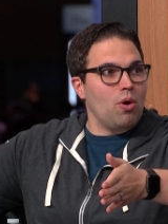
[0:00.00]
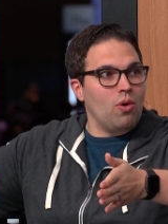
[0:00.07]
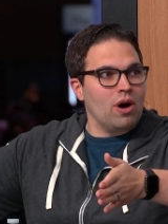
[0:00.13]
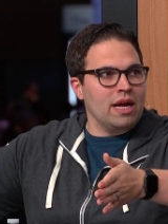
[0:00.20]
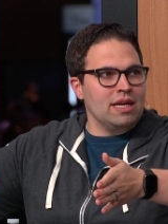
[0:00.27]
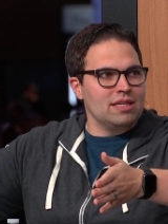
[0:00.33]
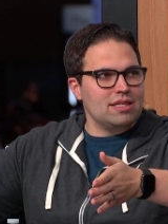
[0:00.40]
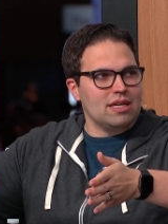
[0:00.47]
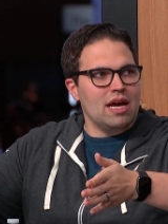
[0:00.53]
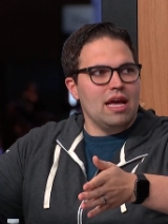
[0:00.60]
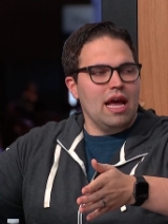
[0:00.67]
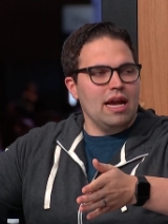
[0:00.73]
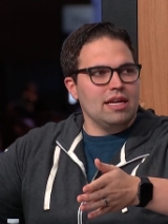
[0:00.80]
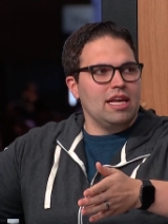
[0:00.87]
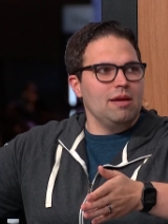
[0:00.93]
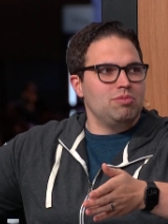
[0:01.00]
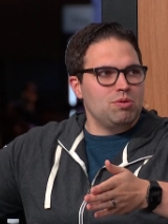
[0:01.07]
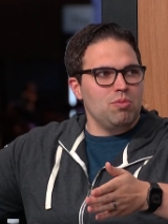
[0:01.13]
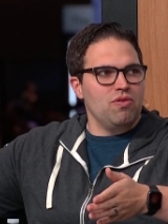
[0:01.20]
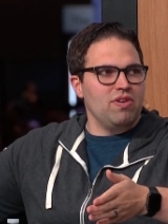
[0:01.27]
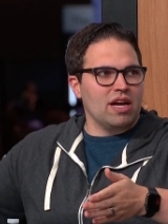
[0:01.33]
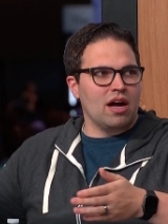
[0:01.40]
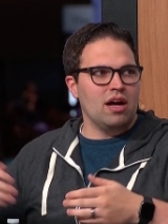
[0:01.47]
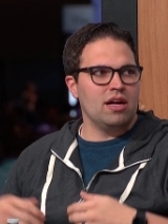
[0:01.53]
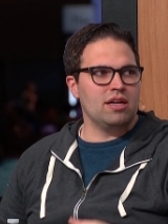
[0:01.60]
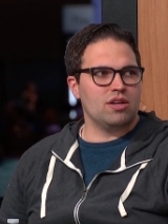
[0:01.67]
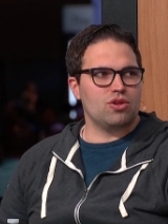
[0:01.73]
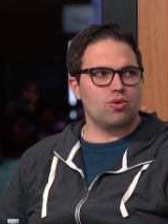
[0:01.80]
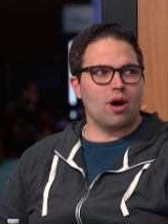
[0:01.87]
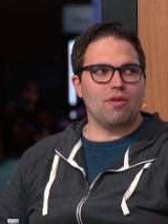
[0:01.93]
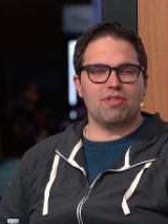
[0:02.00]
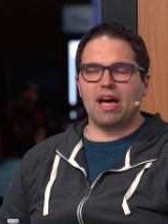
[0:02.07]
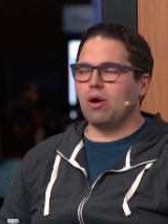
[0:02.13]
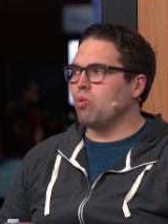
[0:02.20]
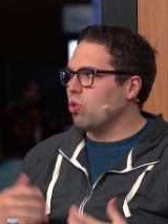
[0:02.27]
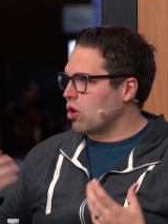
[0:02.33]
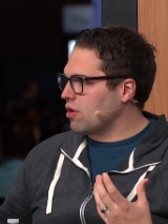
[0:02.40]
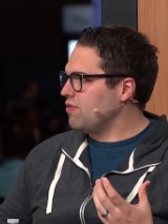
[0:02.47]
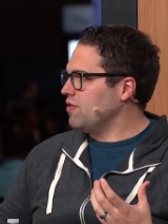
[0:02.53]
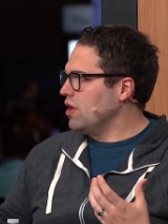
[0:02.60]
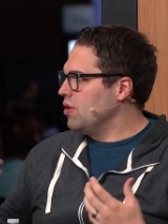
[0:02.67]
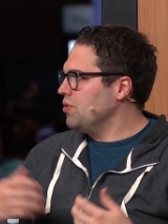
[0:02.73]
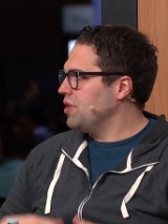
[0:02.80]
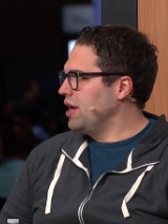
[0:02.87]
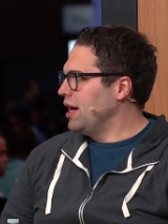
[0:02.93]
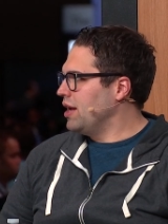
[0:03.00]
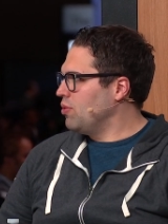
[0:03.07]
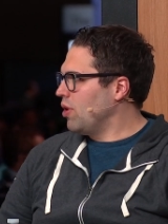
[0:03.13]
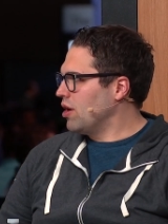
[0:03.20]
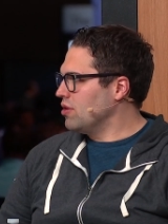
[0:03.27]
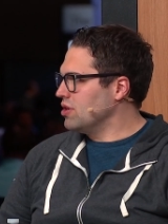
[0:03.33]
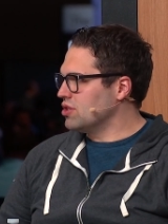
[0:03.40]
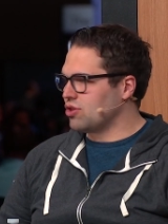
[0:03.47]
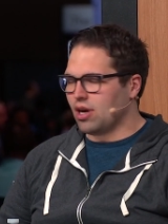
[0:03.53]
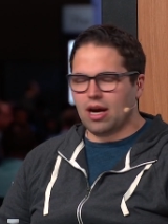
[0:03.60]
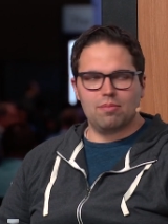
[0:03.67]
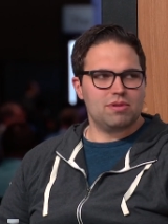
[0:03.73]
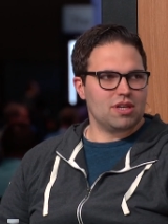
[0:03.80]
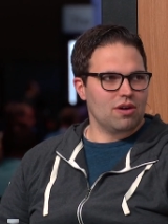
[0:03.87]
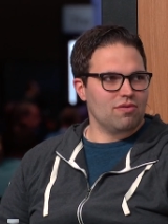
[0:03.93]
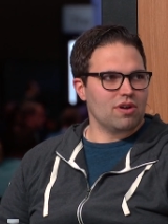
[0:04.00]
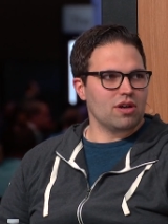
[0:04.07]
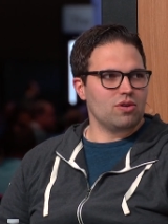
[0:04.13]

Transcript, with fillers: point and keeps moving on throughout that workflow that Eduardo described. So very